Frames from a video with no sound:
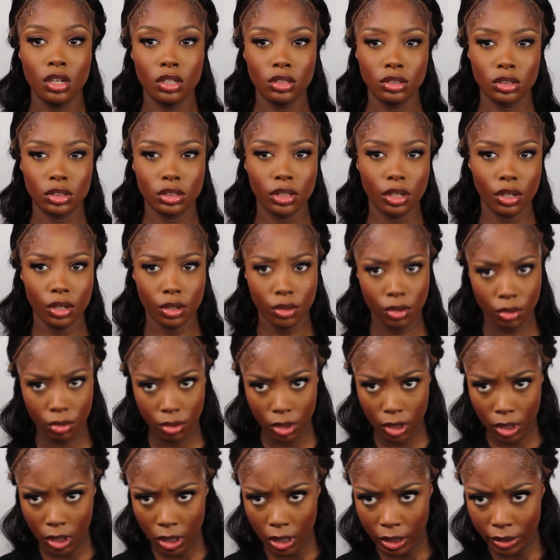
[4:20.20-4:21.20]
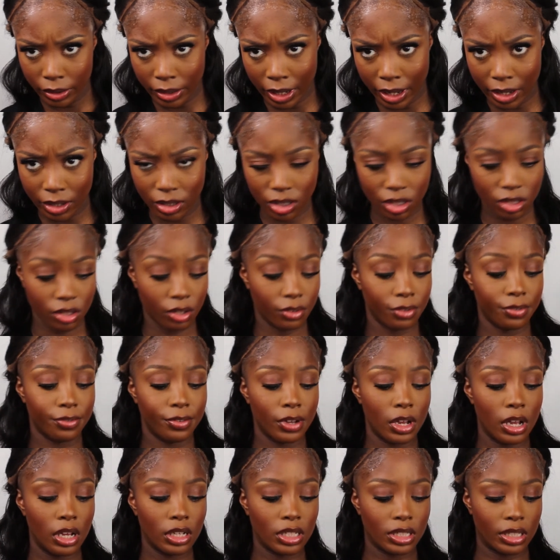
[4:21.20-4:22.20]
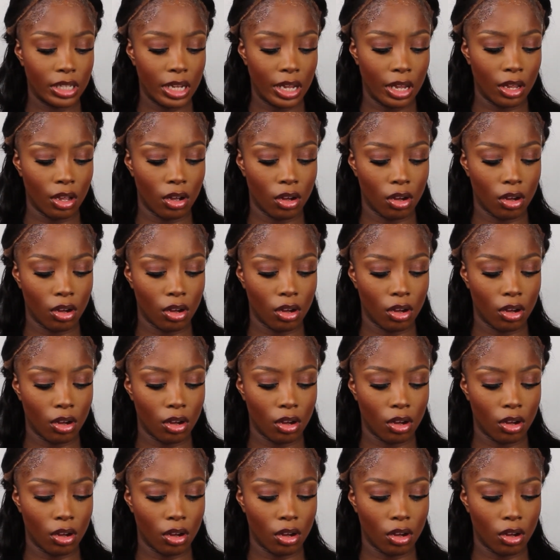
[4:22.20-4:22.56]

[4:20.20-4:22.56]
So that's the first layer.